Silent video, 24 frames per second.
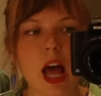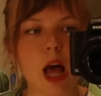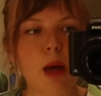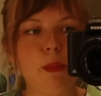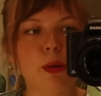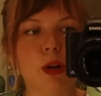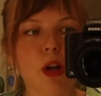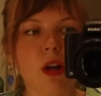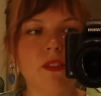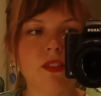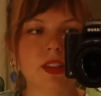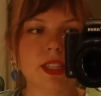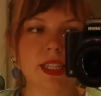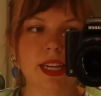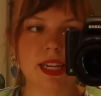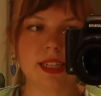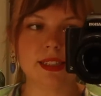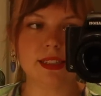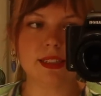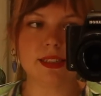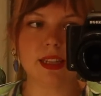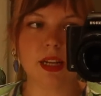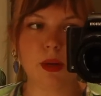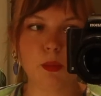I'll put all the
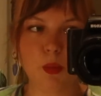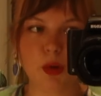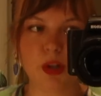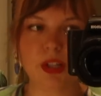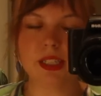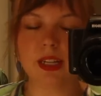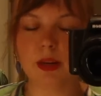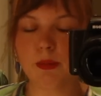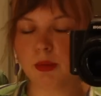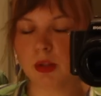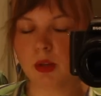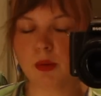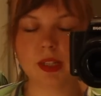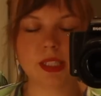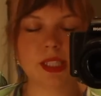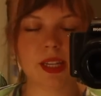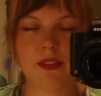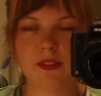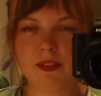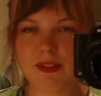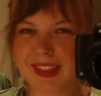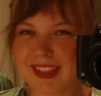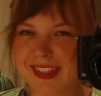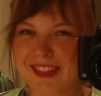sizes that I'm wearing down below because I
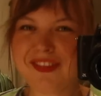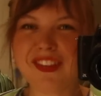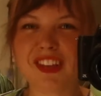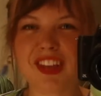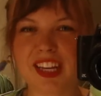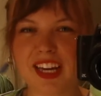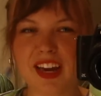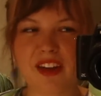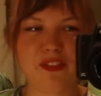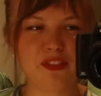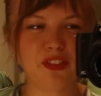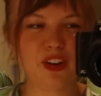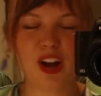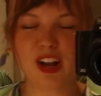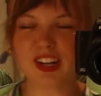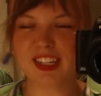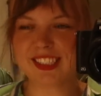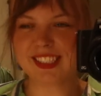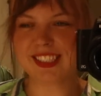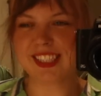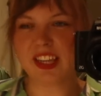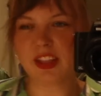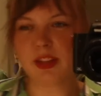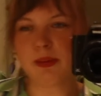feel like I've forgotten
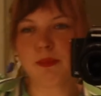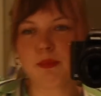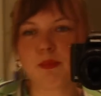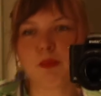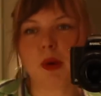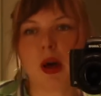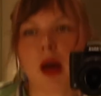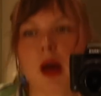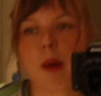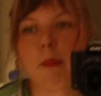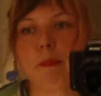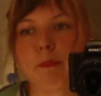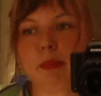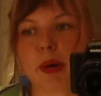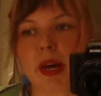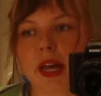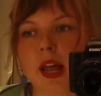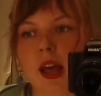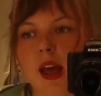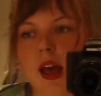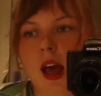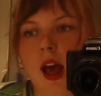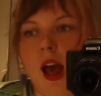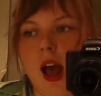to say them, um, but
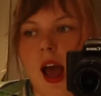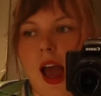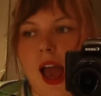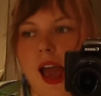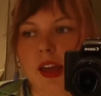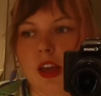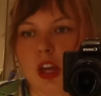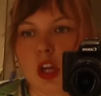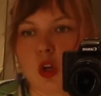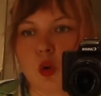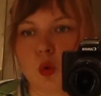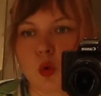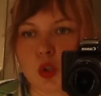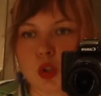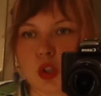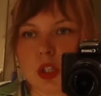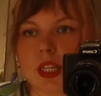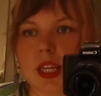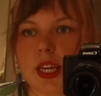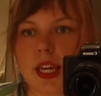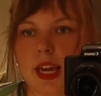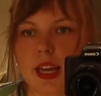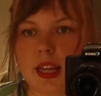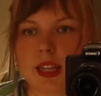I
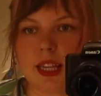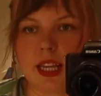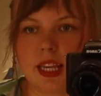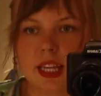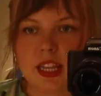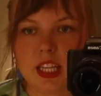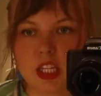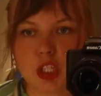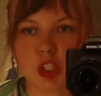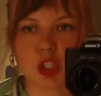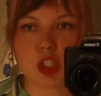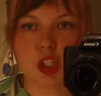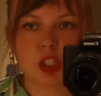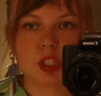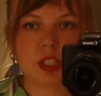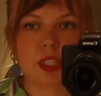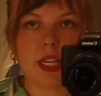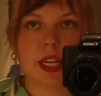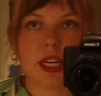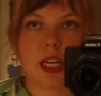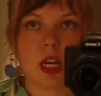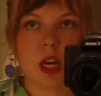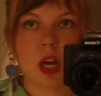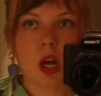usually get like these shirts
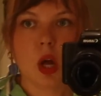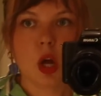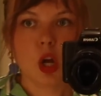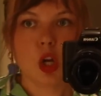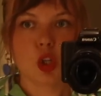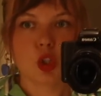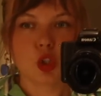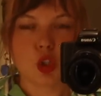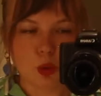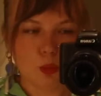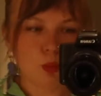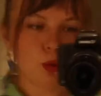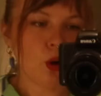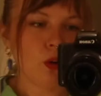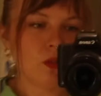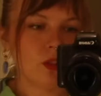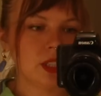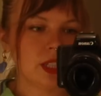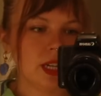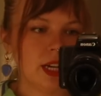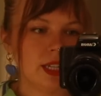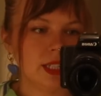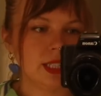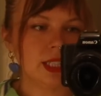like super
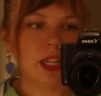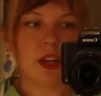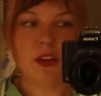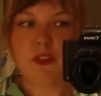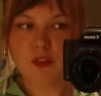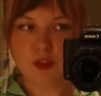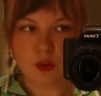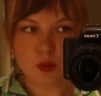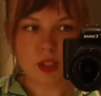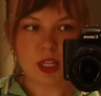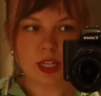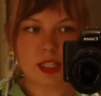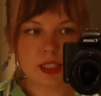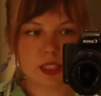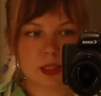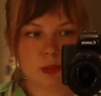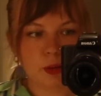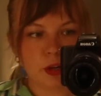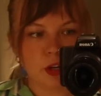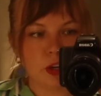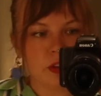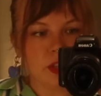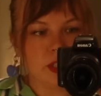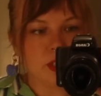oversized, like a few sizes bigger.